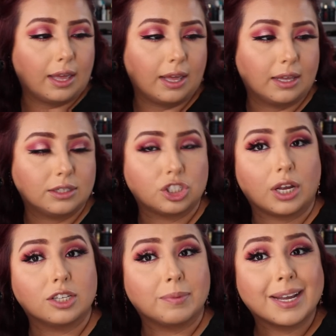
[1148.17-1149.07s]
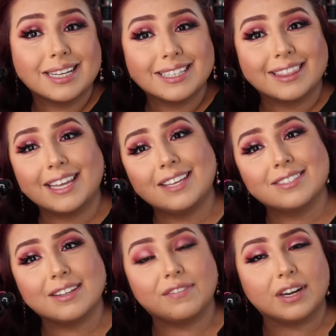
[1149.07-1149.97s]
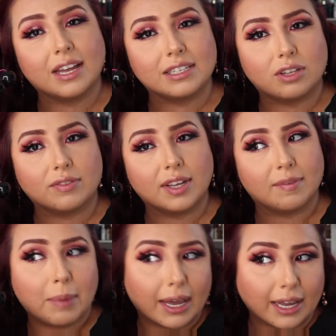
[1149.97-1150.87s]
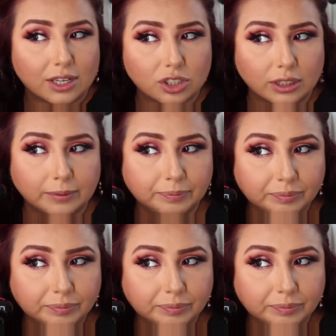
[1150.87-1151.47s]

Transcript: And shout out to my cousin. Thank you, Stephanie. I still have to give it back, actually.